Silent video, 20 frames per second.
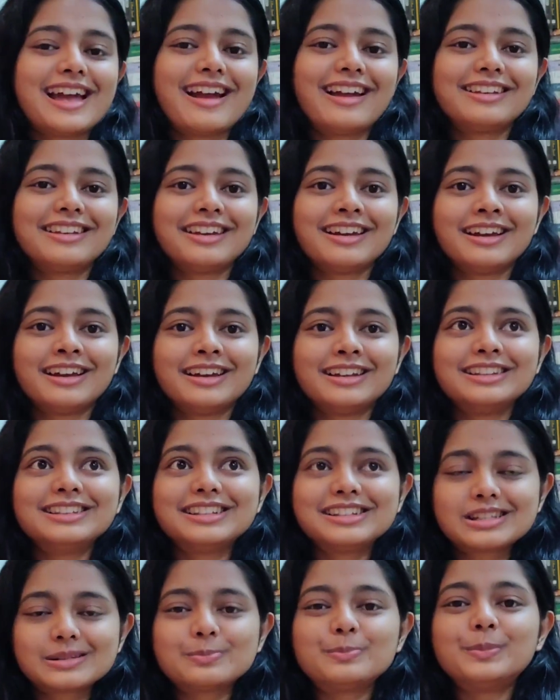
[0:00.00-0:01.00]
And
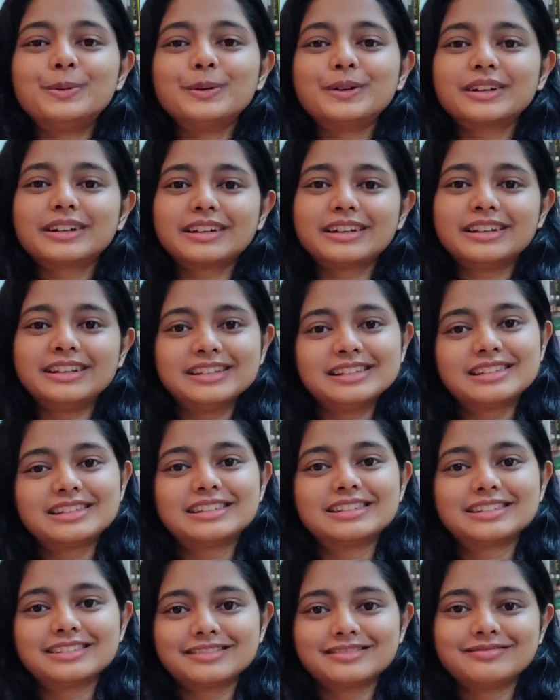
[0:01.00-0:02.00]
this book
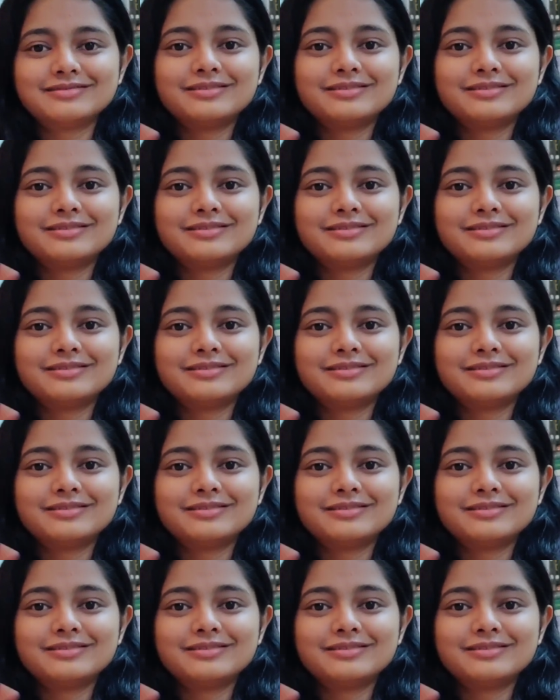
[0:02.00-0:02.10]
is